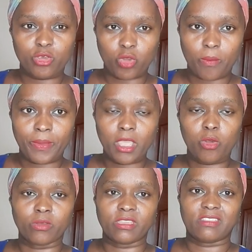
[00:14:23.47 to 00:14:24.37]
shopping
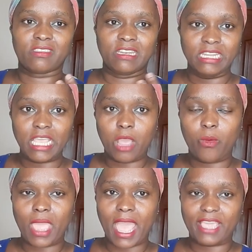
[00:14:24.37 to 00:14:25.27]
because it's near
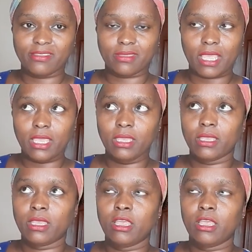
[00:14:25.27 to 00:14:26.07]
where I stay.